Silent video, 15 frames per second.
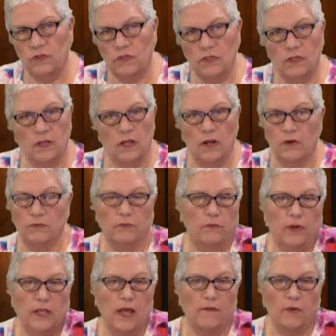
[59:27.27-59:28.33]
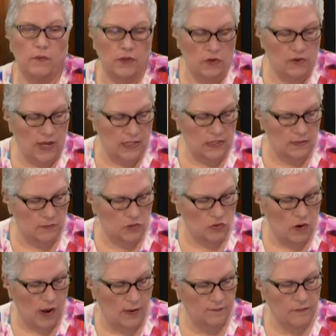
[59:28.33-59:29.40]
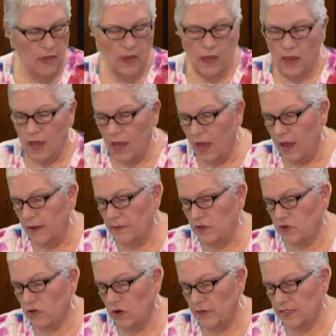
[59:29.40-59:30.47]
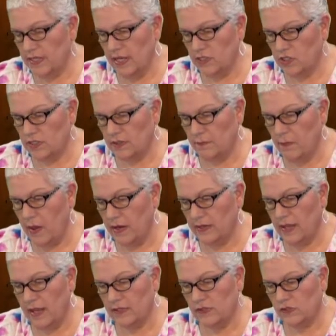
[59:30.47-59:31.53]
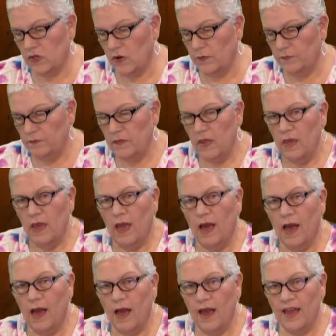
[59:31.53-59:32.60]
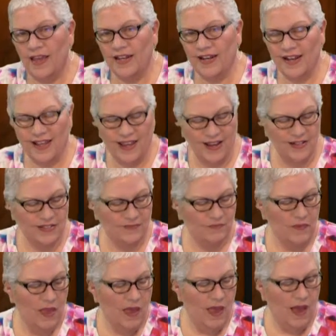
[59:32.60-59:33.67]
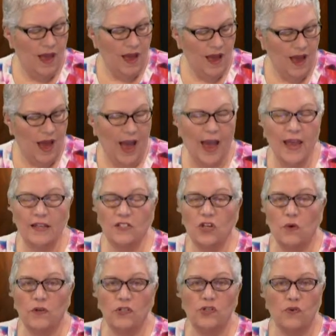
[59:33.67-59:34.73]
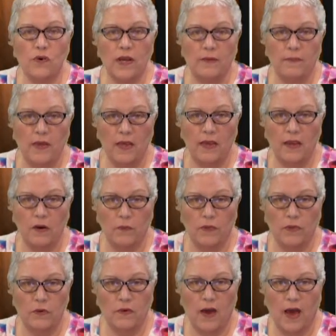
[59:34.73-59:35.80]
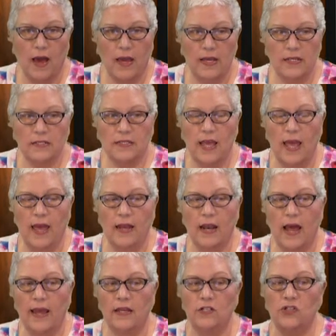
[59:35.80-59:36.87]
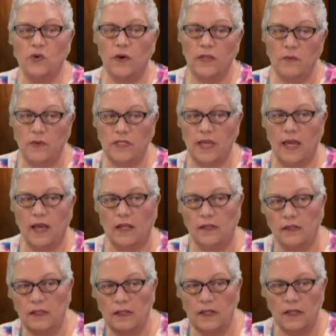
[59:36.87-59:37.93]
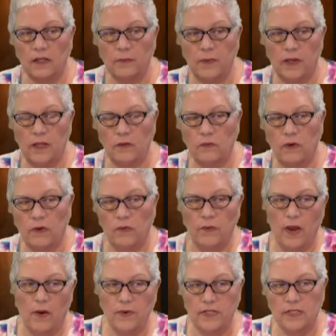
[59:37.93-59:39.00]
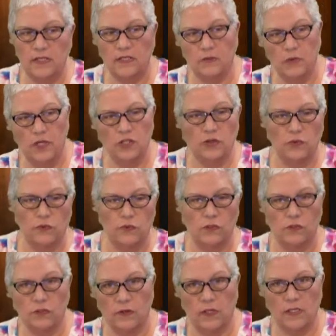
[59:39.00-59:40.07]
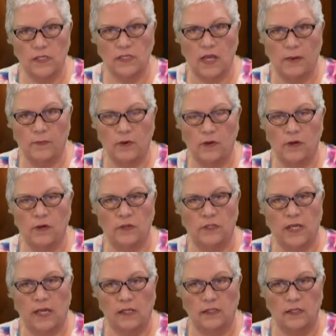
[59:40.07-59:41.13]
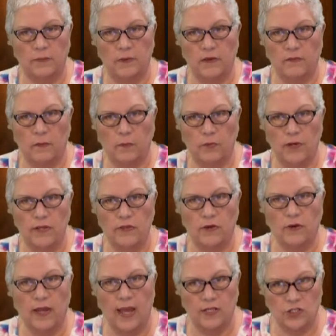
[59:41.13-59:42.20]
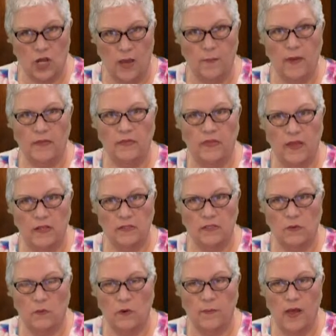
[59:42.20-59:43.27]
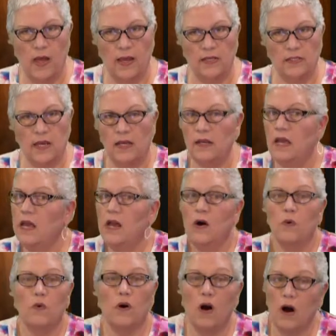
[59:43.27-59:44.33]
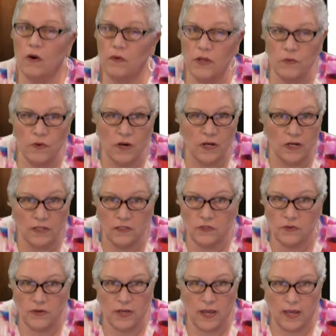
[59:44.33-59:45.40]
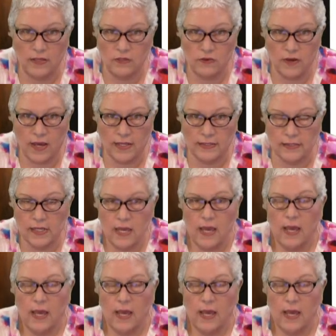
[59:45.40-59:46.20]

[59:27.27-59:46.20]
we love it when you guys subscribe. And you can always catch us in podcasts. So in any case, I so enjoy being here with you guys, and I enjoy that we take a little bit, we always need to retool during the summer, take a little bit of a breather, catch up on things that we're behind on. We're already working on the toy guide, you guys.